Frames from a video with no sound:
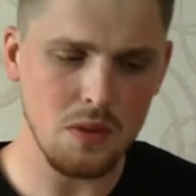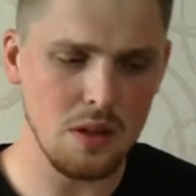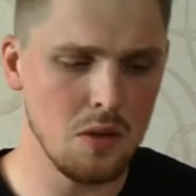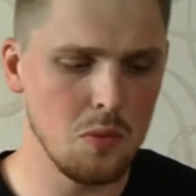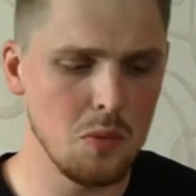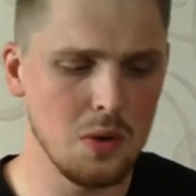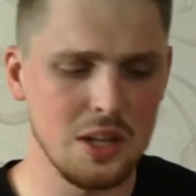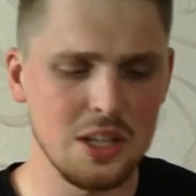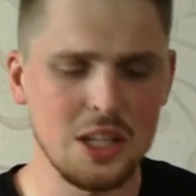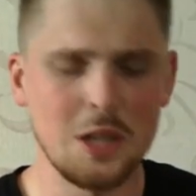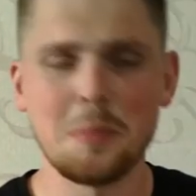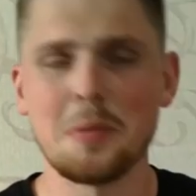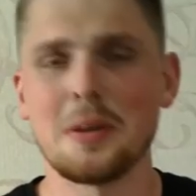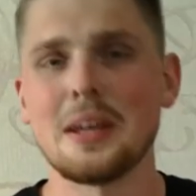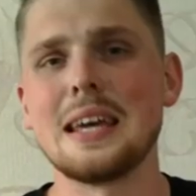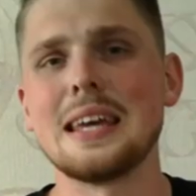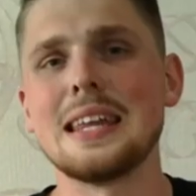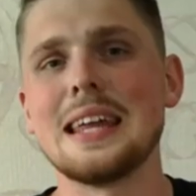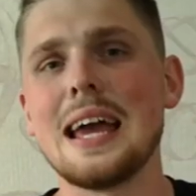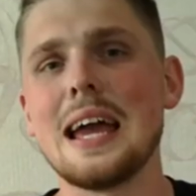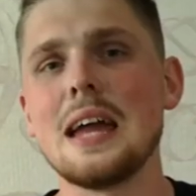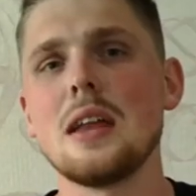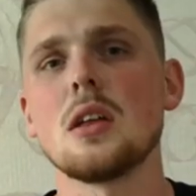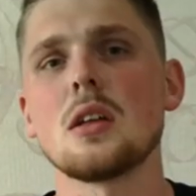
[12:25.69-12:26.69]
We can dip it in
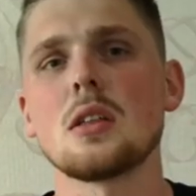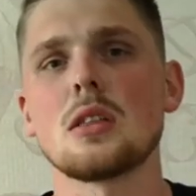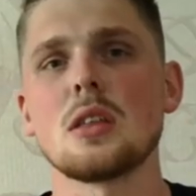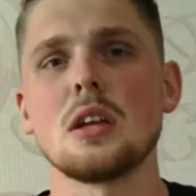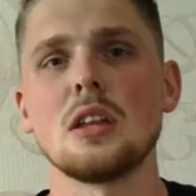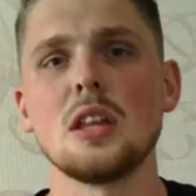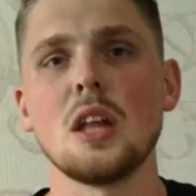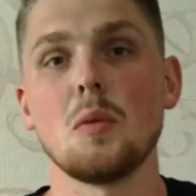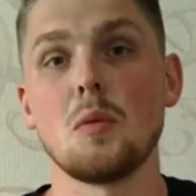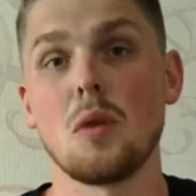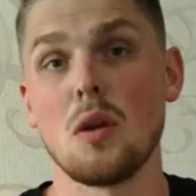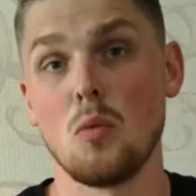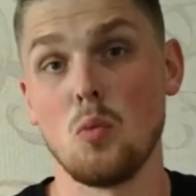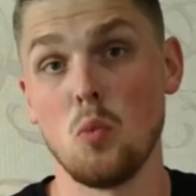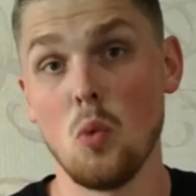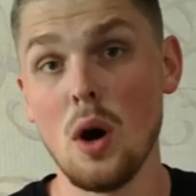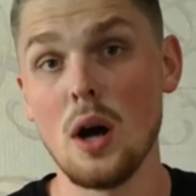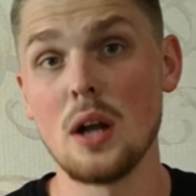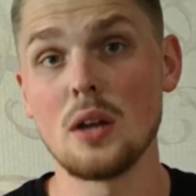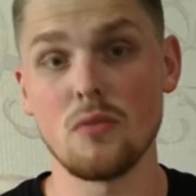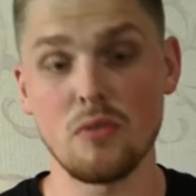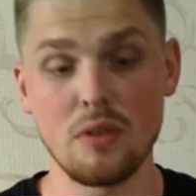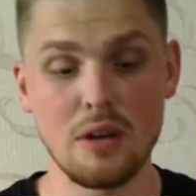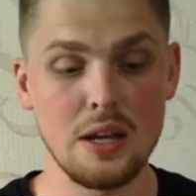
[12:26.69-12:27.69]
anything that we
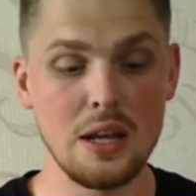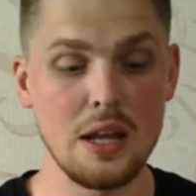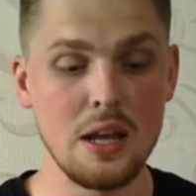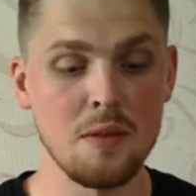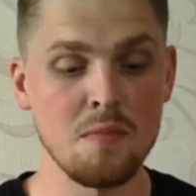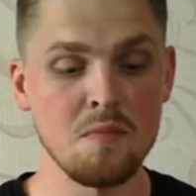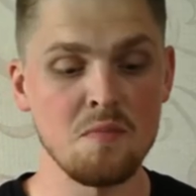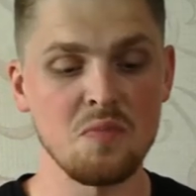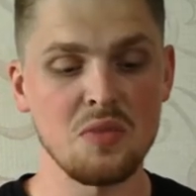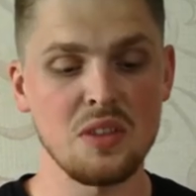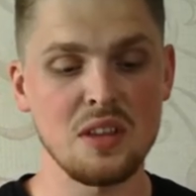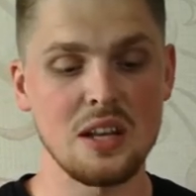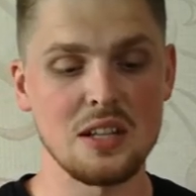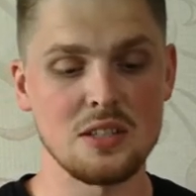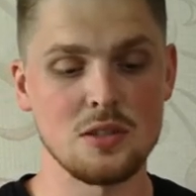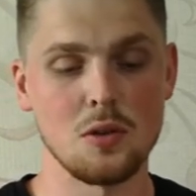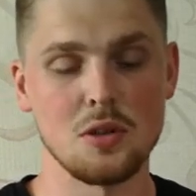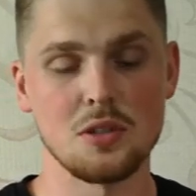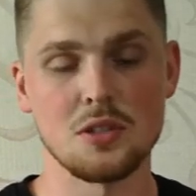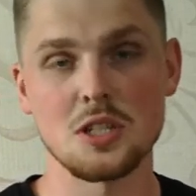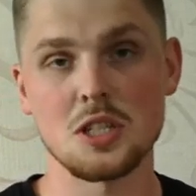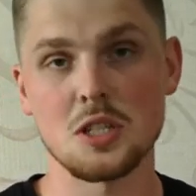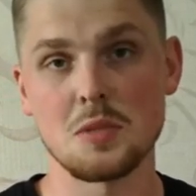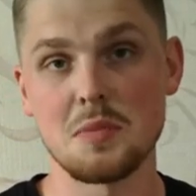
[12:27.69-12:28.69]
want, really, as long
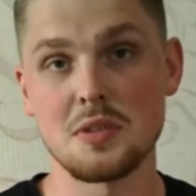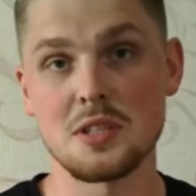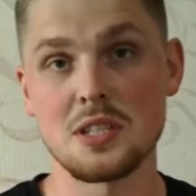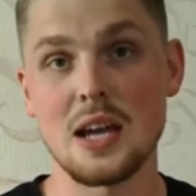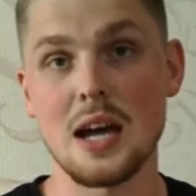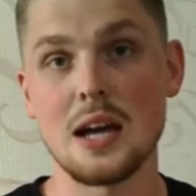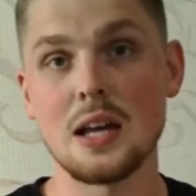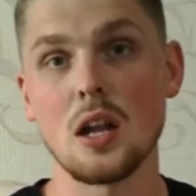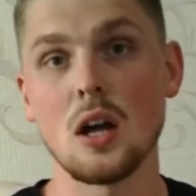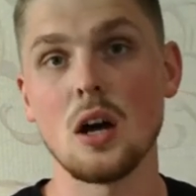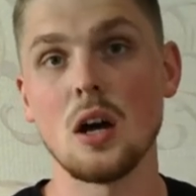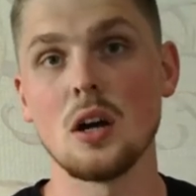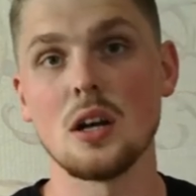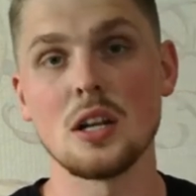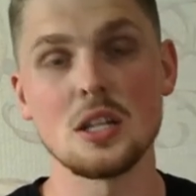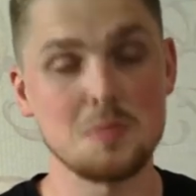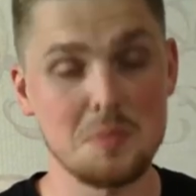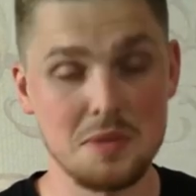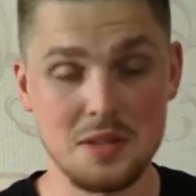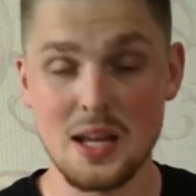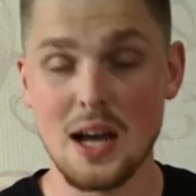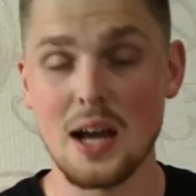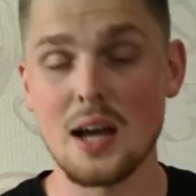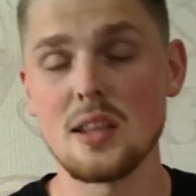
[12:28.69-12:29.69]
as it's
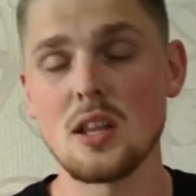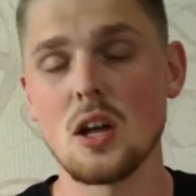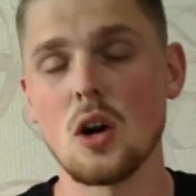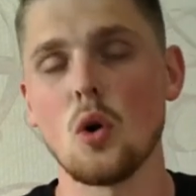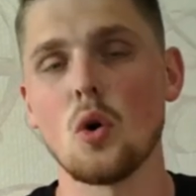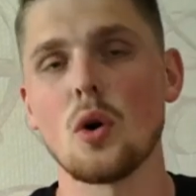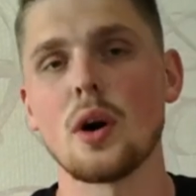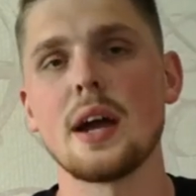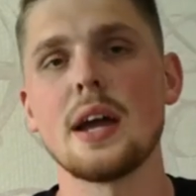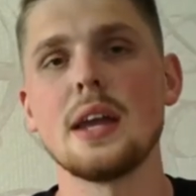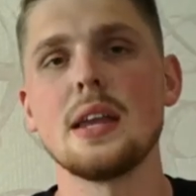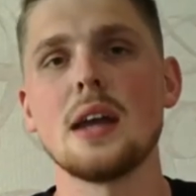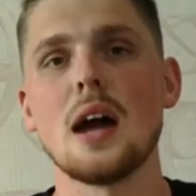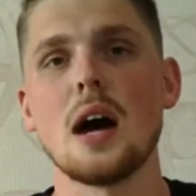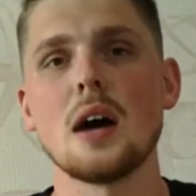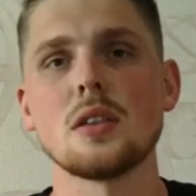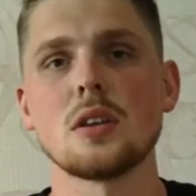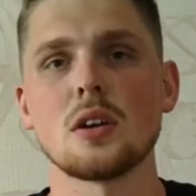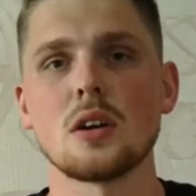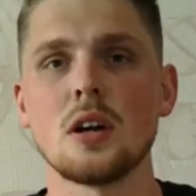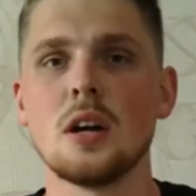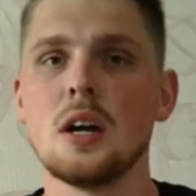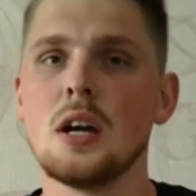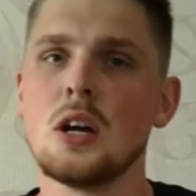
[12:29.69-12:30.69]
smetana or any
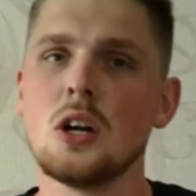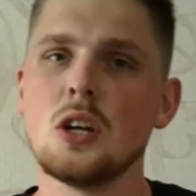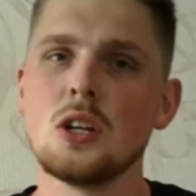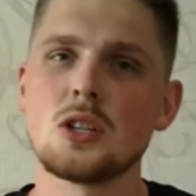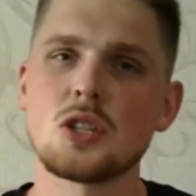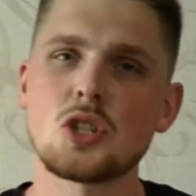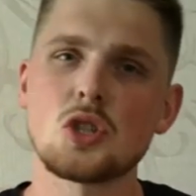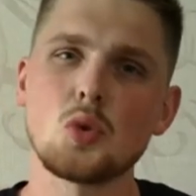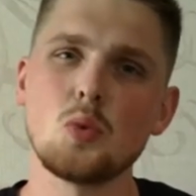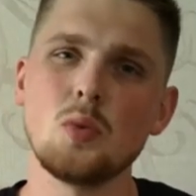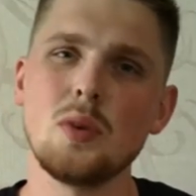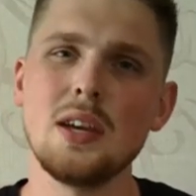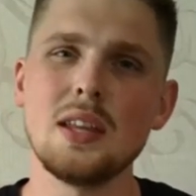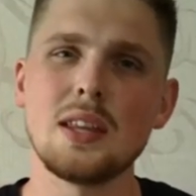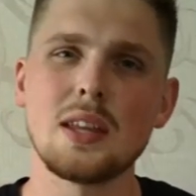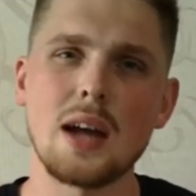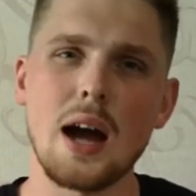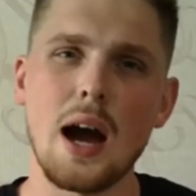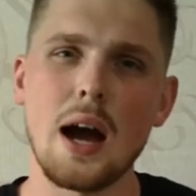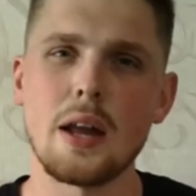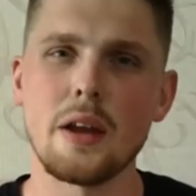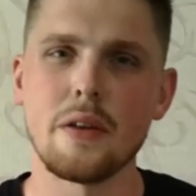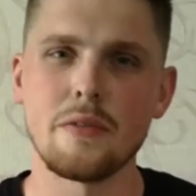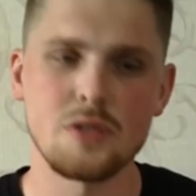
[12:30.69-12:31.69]
other sweet
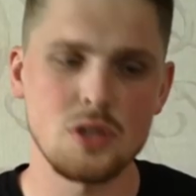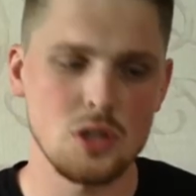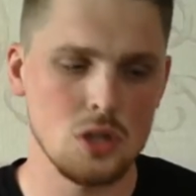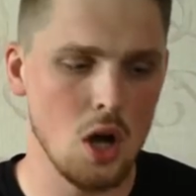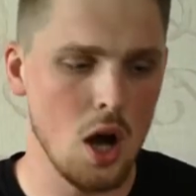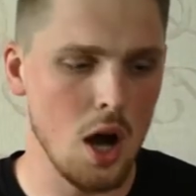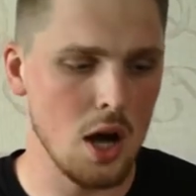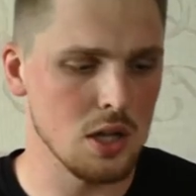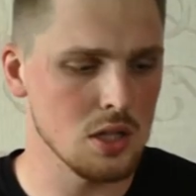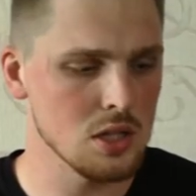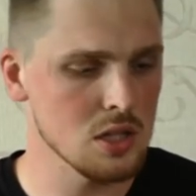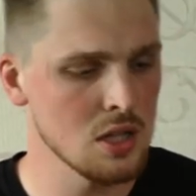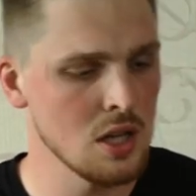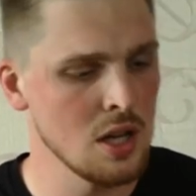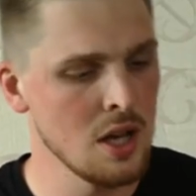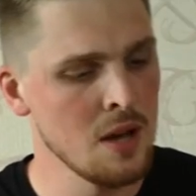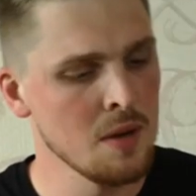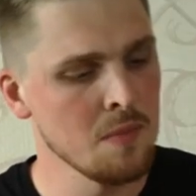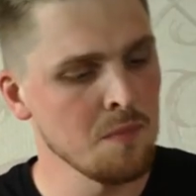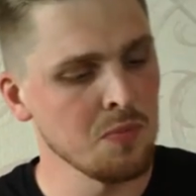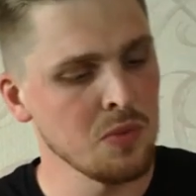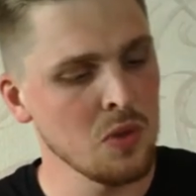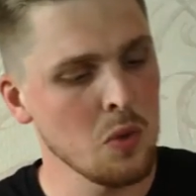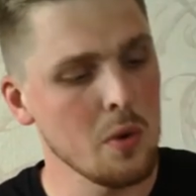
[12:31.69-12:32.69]
kind of sauce.
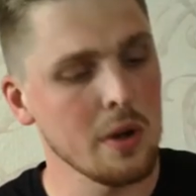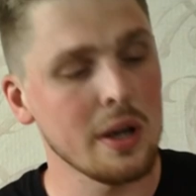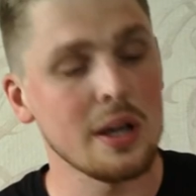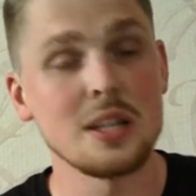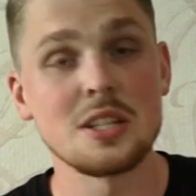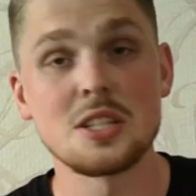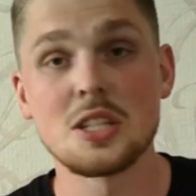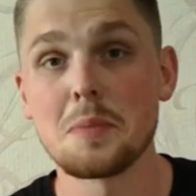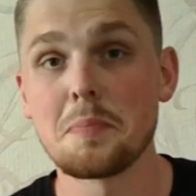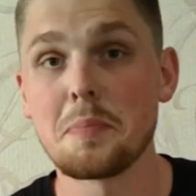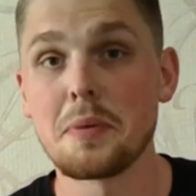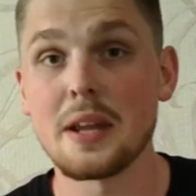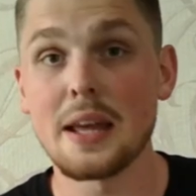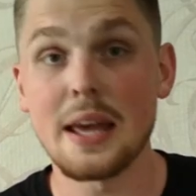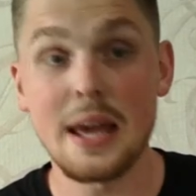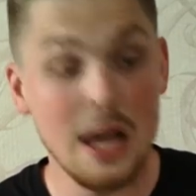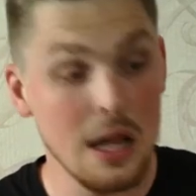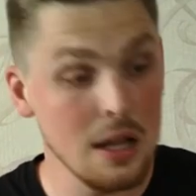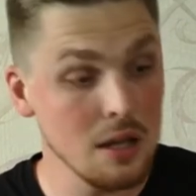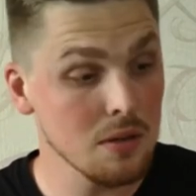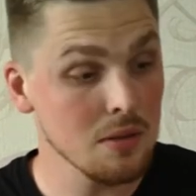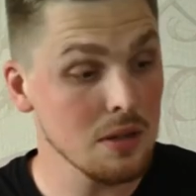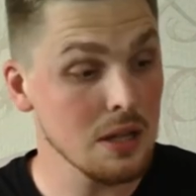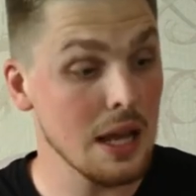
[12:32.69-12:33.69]
We can dip it
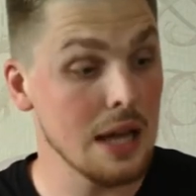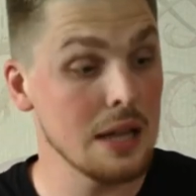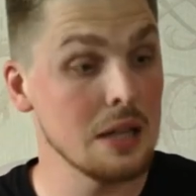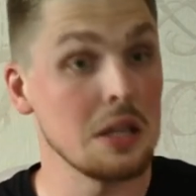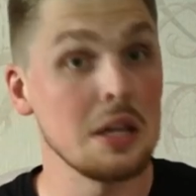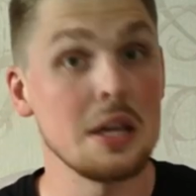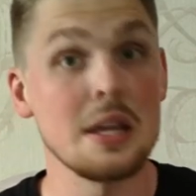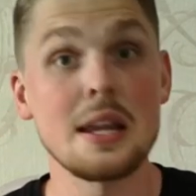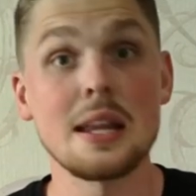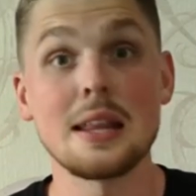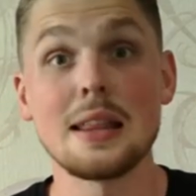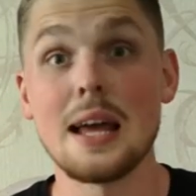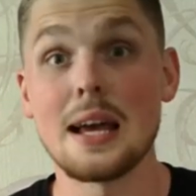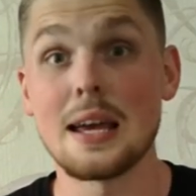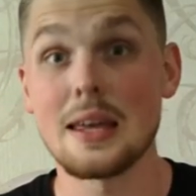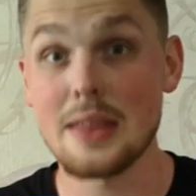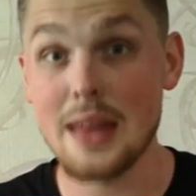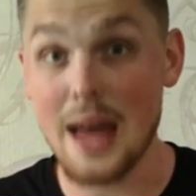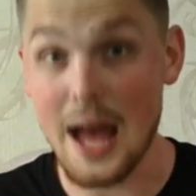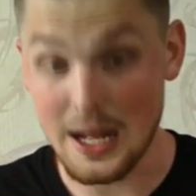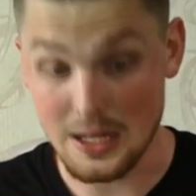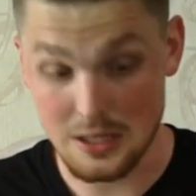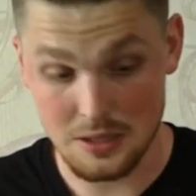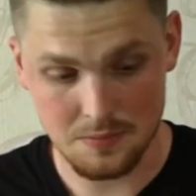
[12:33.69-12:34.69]
in and eat it like
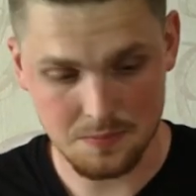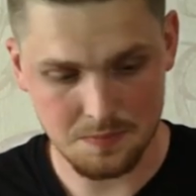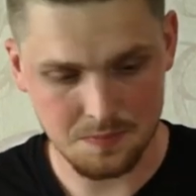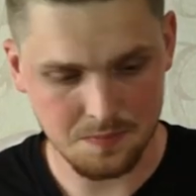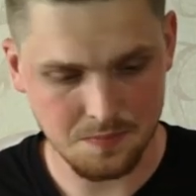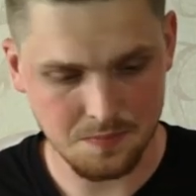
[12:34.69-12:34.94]
that.